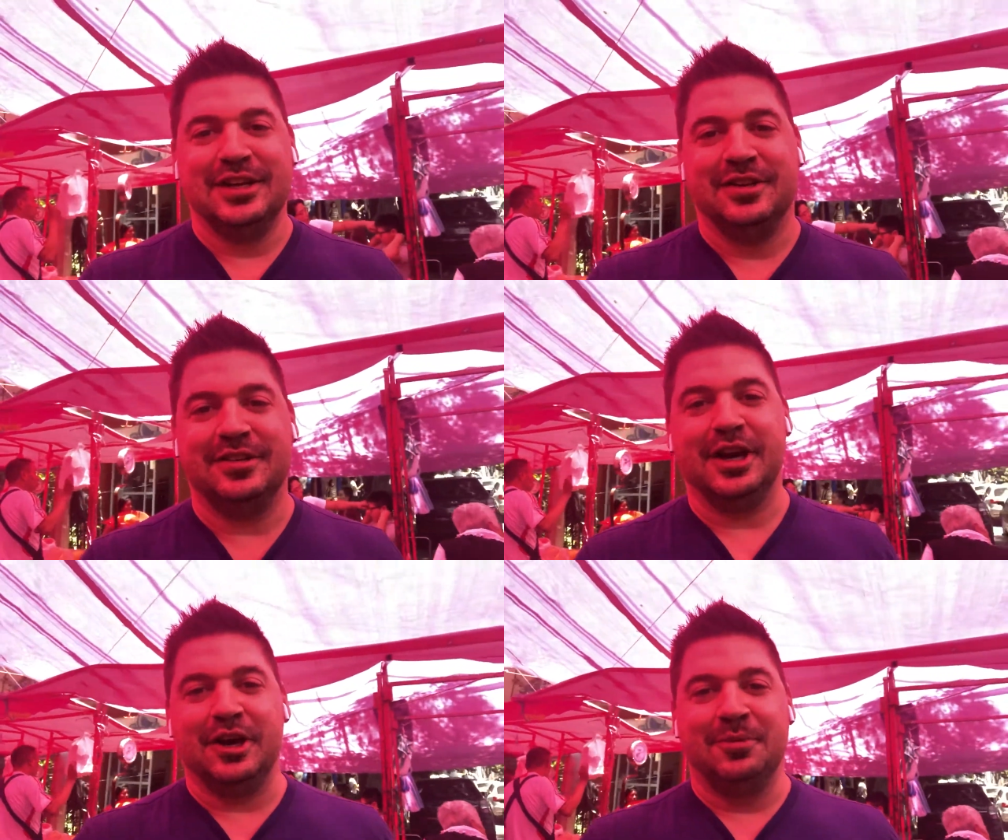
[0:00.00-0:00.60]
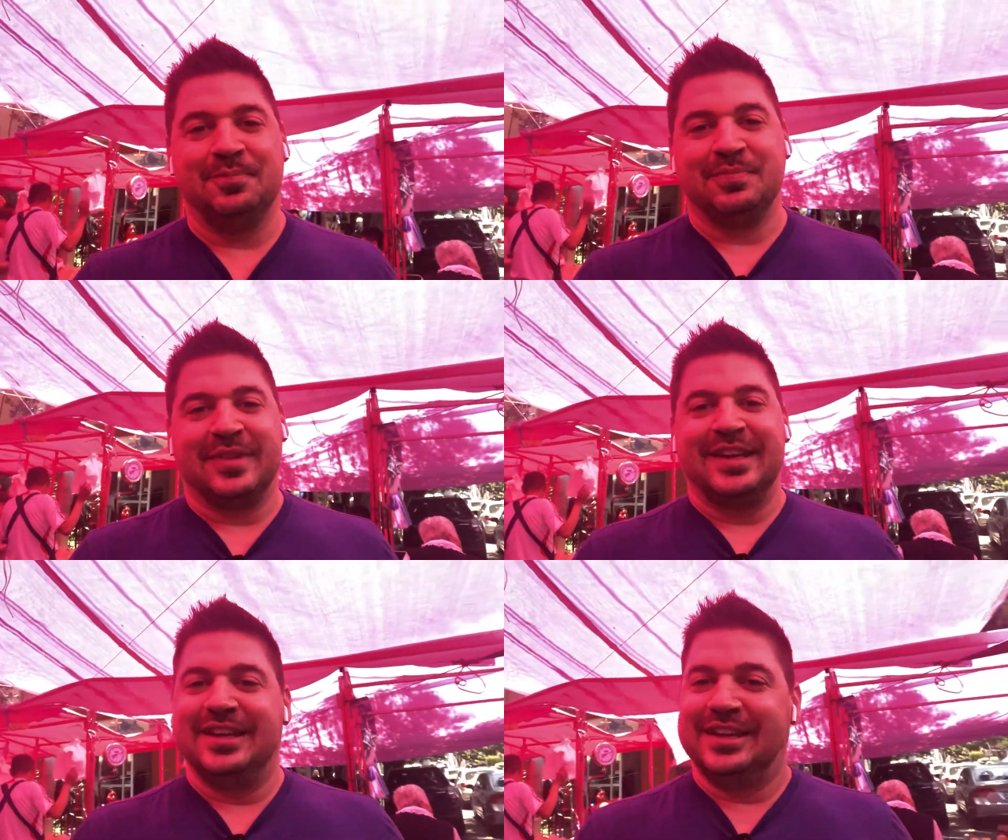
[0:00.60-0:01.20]
So
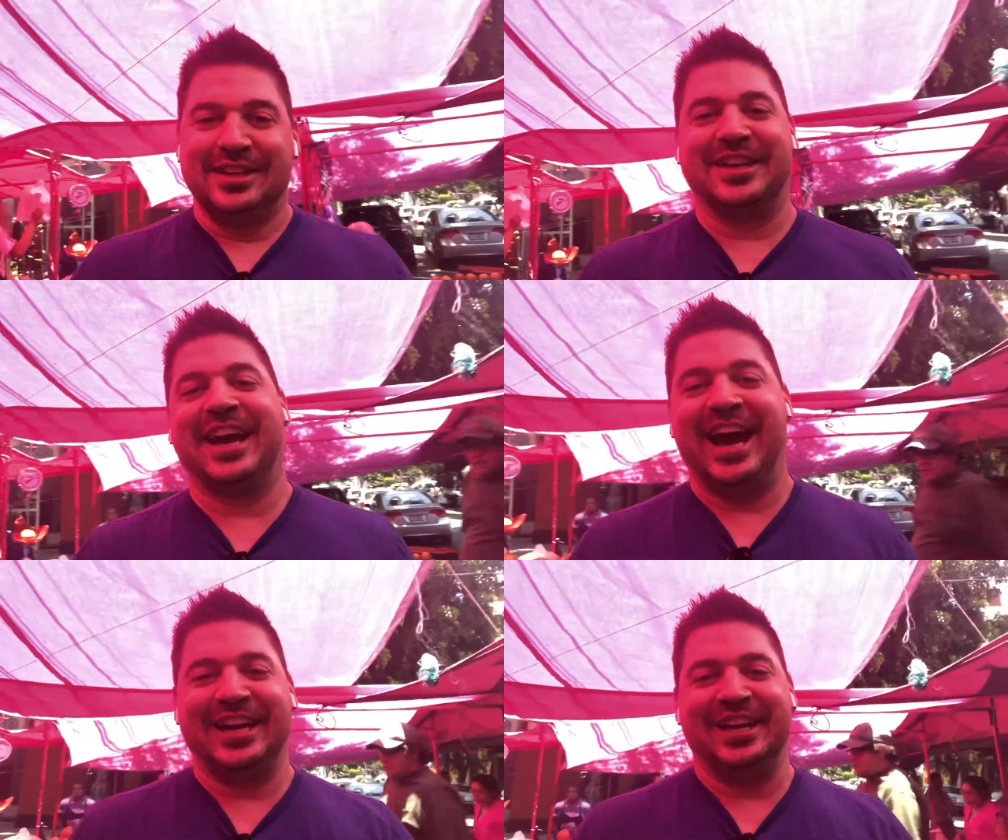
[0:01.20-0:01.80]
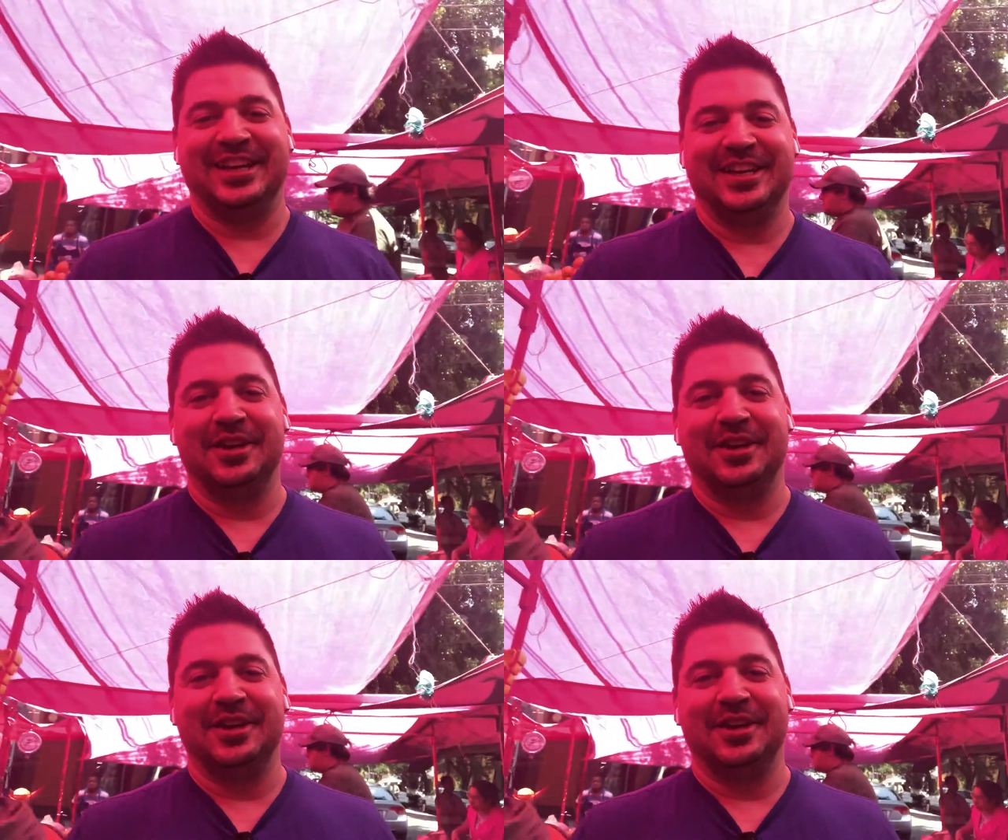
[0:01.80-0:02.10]
you gotta